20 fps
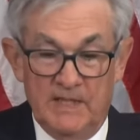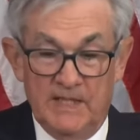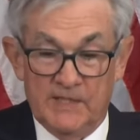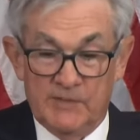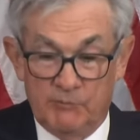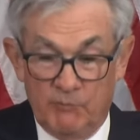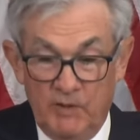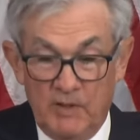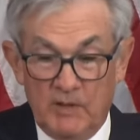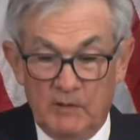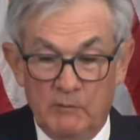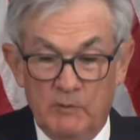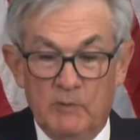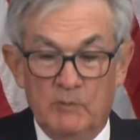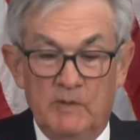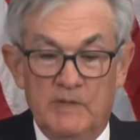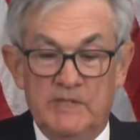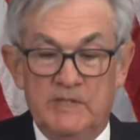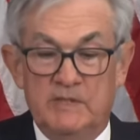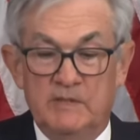As well,
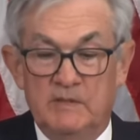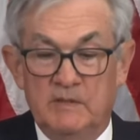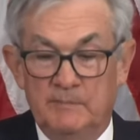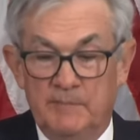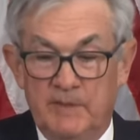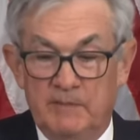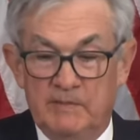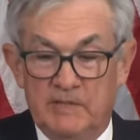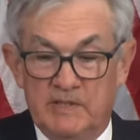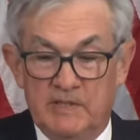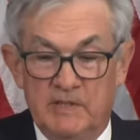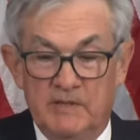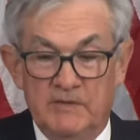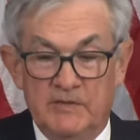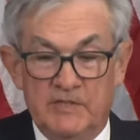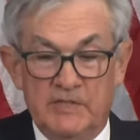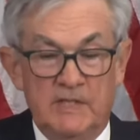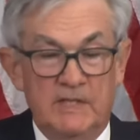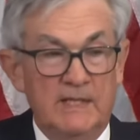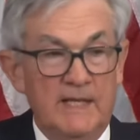we want the public to
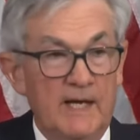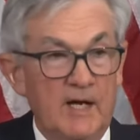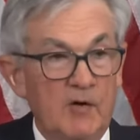understand